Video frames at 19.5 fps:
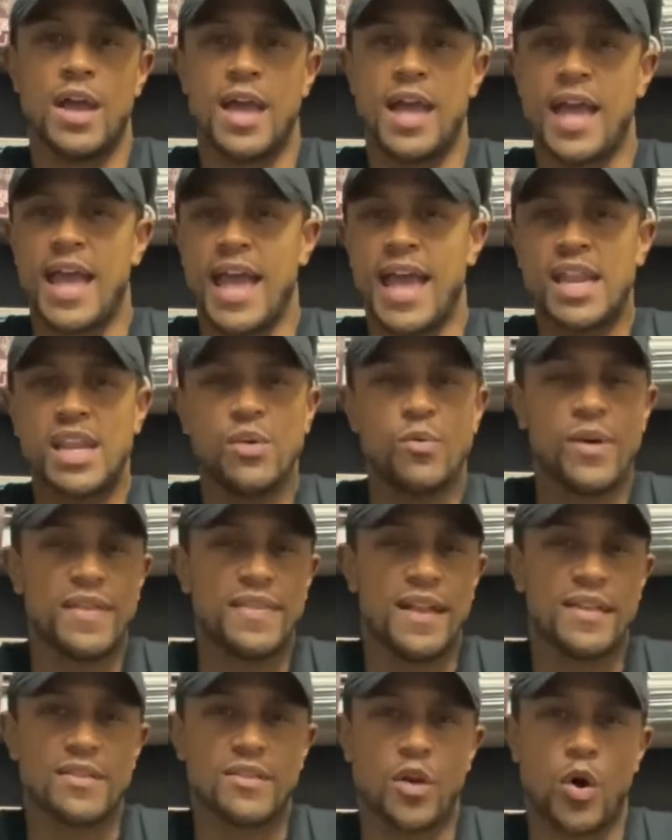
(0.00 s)
anywhere
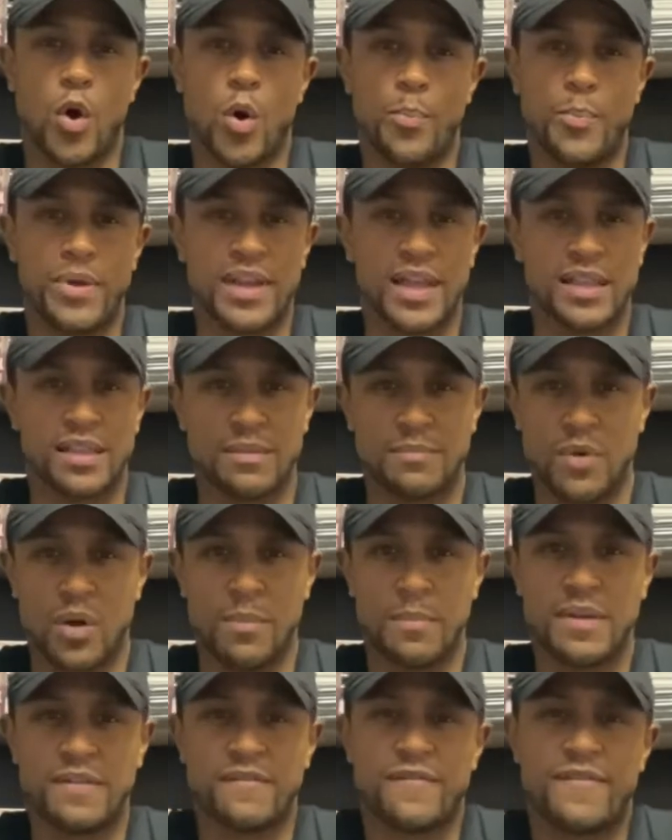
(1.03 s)
that's open at the
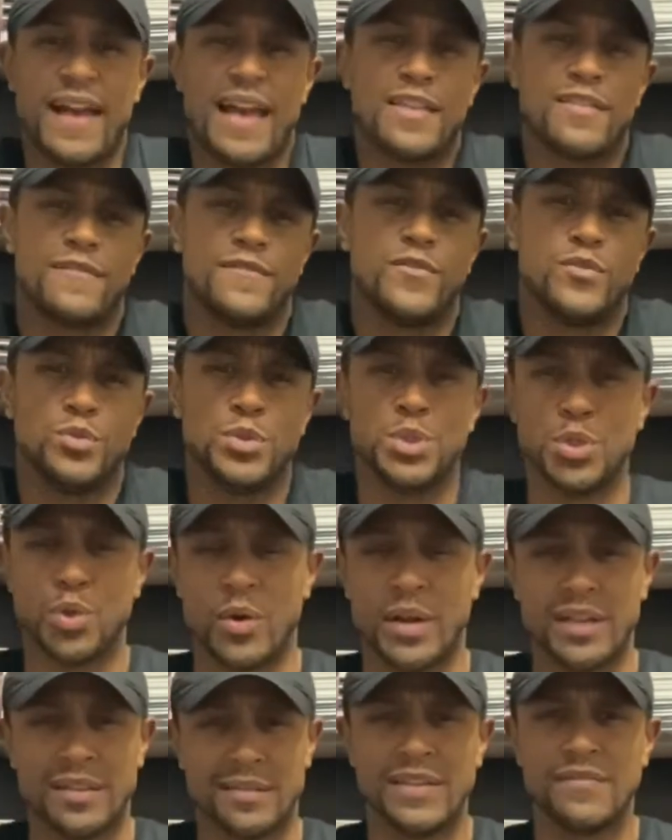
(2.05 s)
moment, fast food
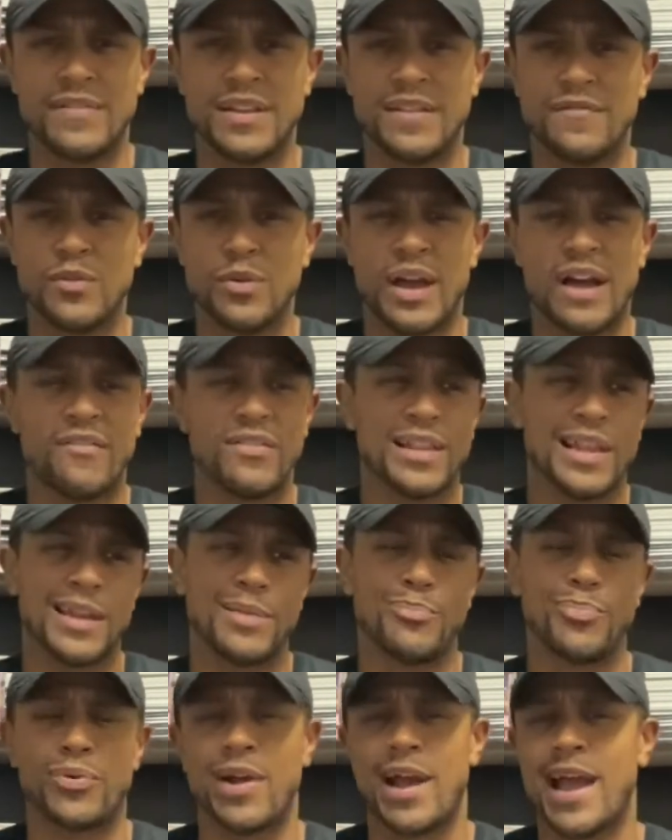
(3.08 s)
joints. Even if you have a lot
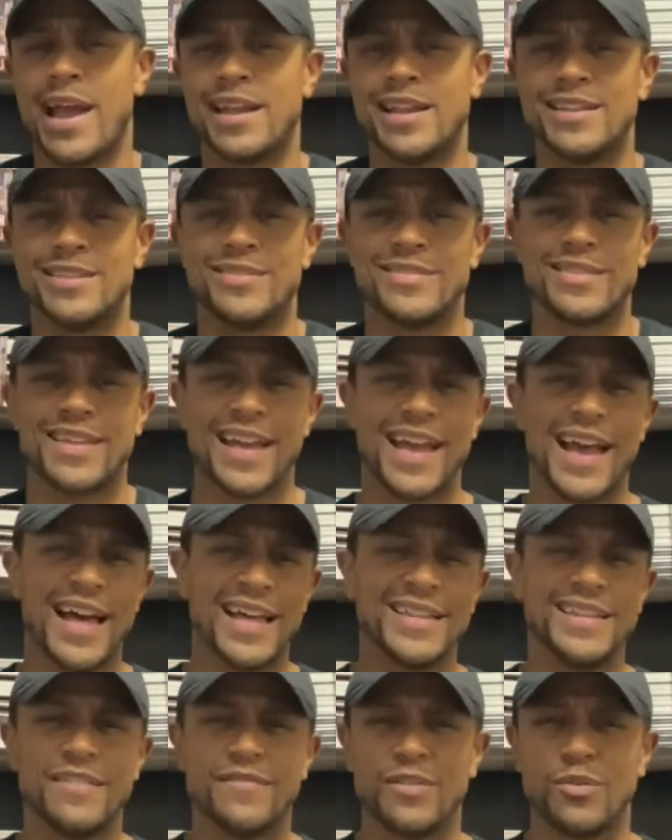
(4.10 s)
of pride and you say, I'll
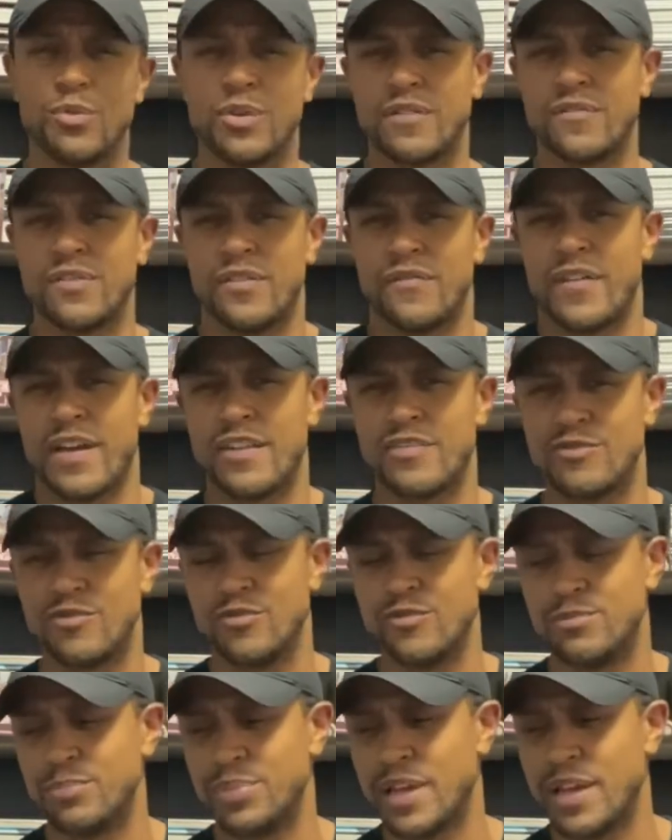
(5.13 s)
never work for a fast
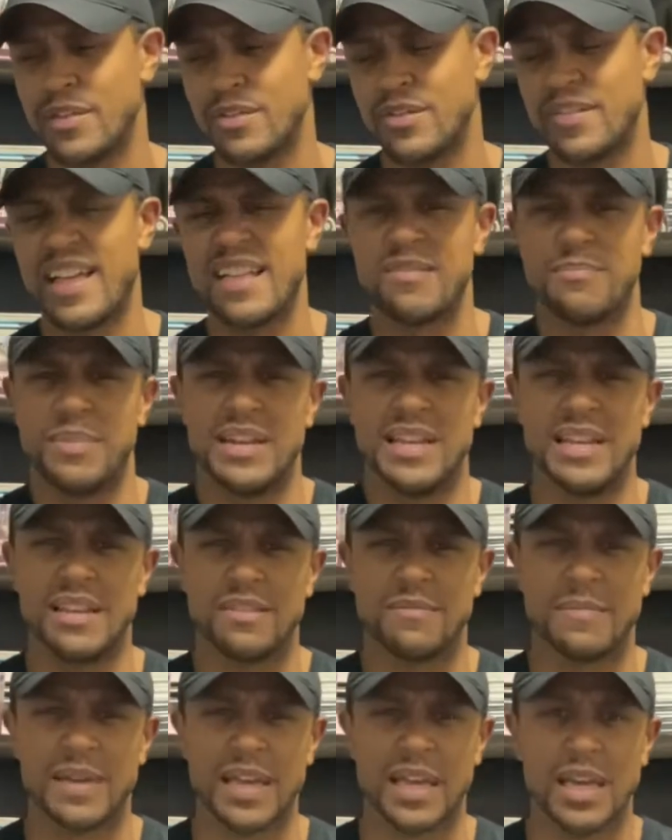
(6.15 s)
food place, or that's
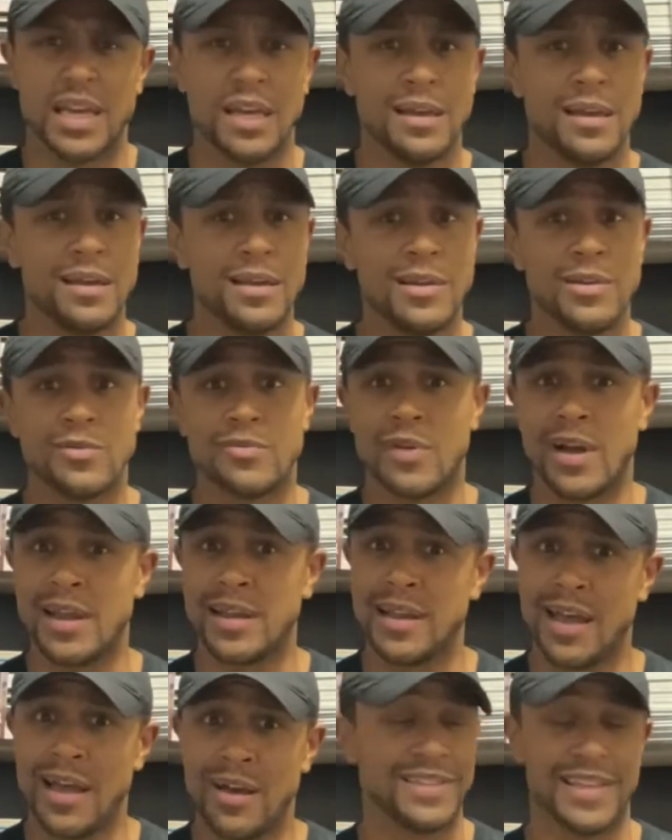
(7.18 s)
beneath me. Right
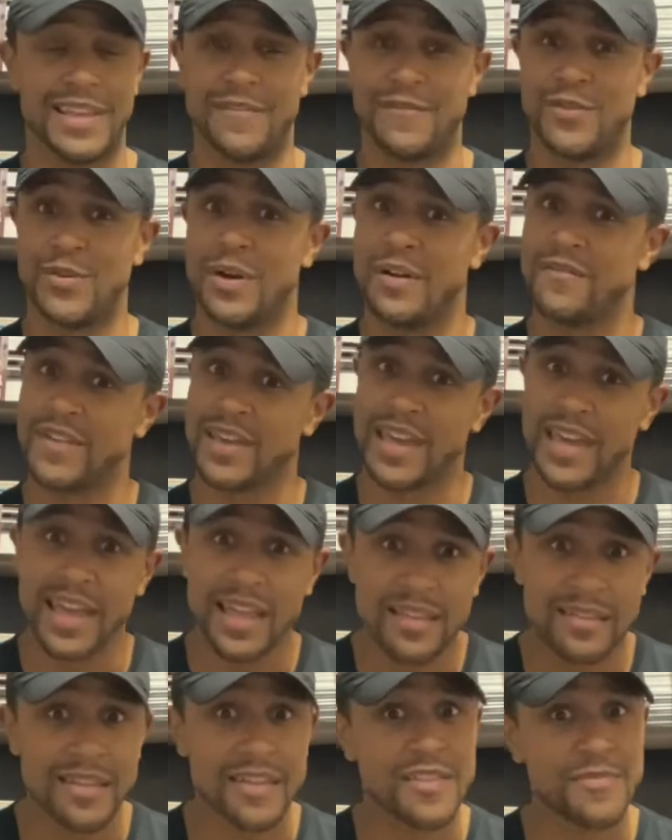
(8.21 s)
now, if you have
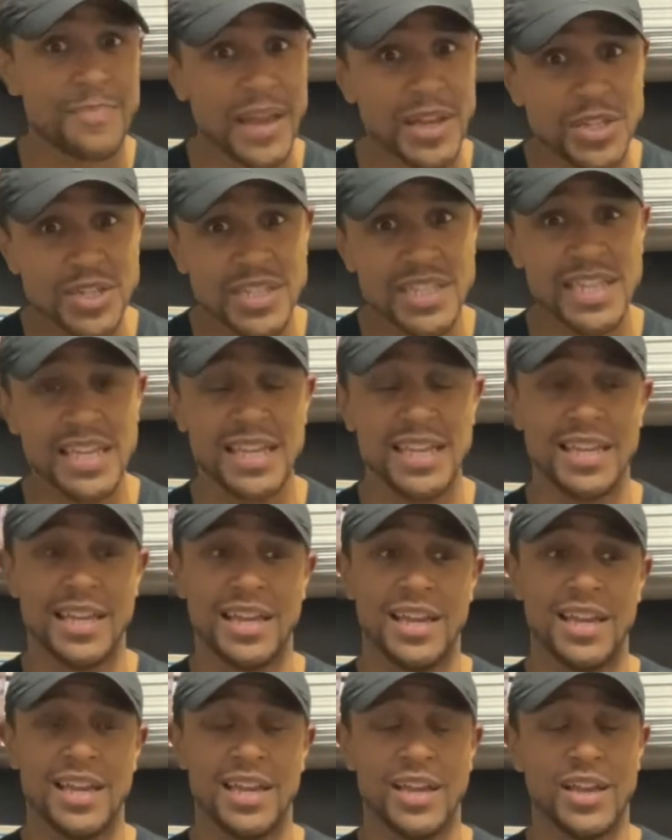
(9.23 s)
kids especially,
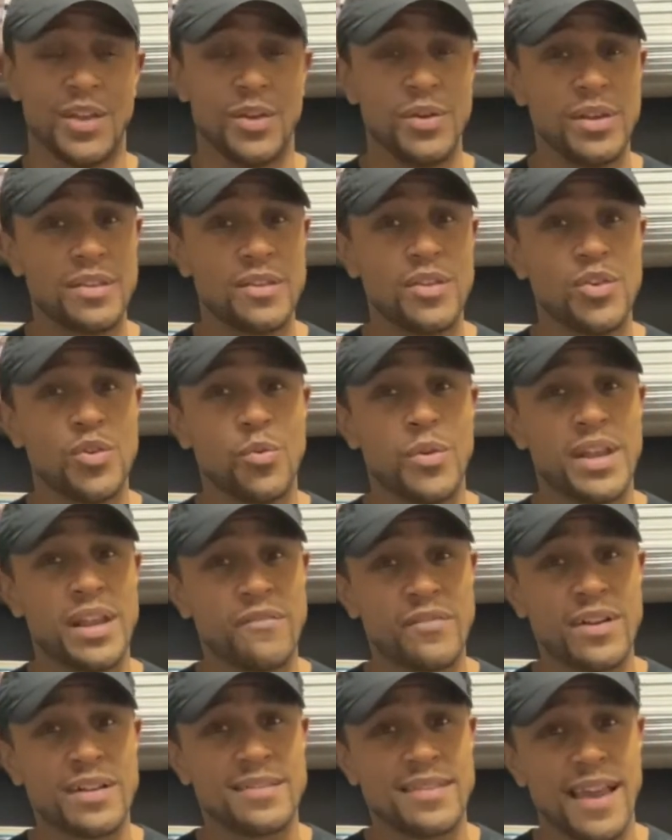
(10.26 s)
you need to do
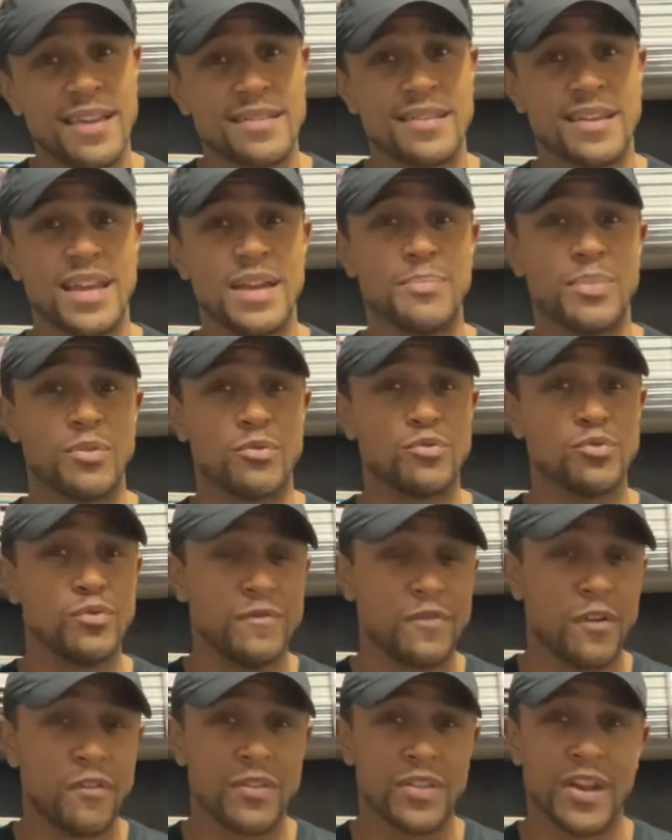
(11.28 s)
whatever it takes to keep a roof
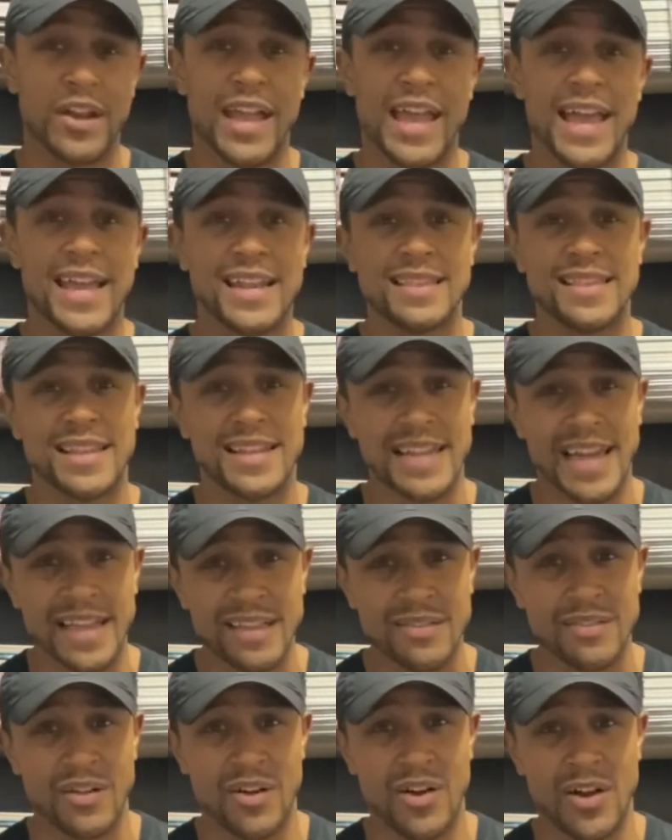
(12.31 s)
over their head and the
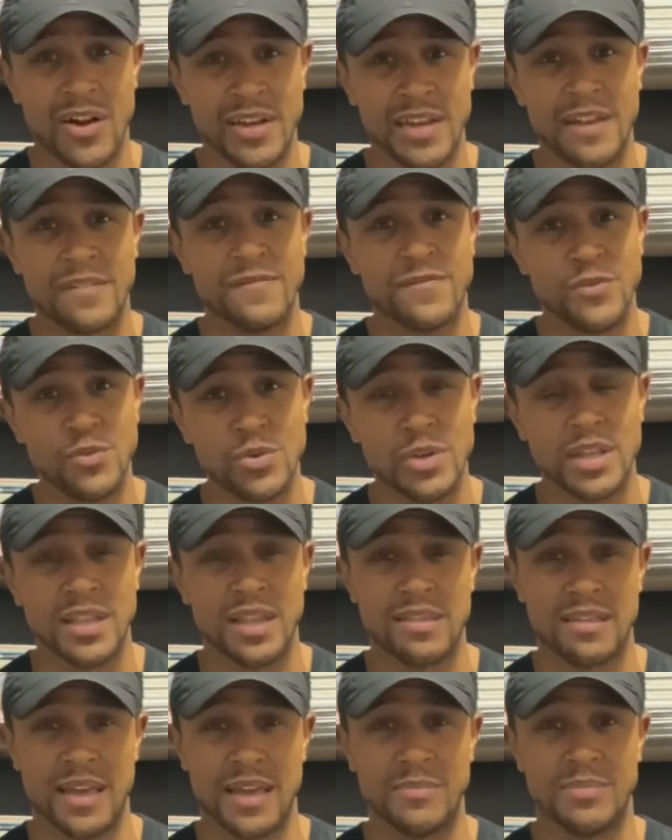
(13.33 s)
lights on and food on the
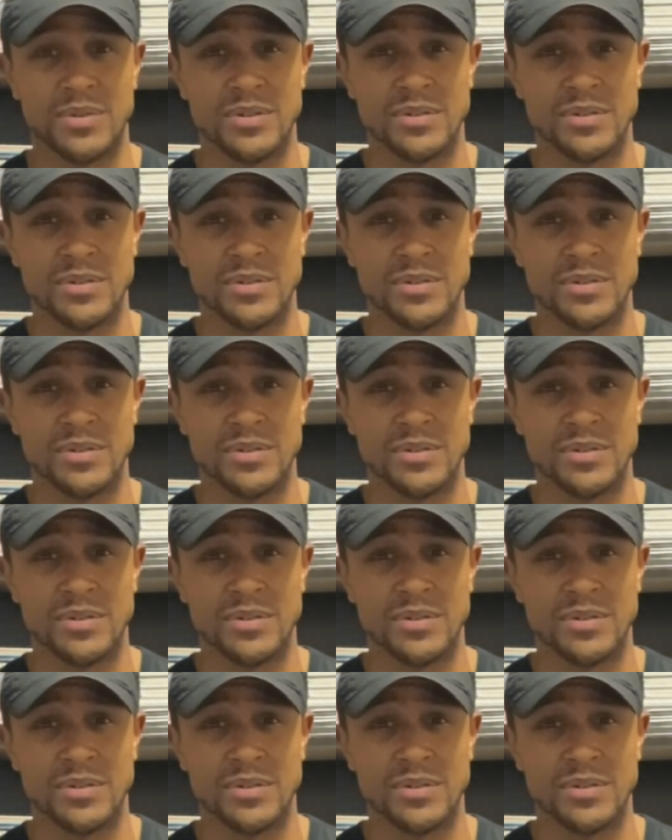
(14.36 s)
table.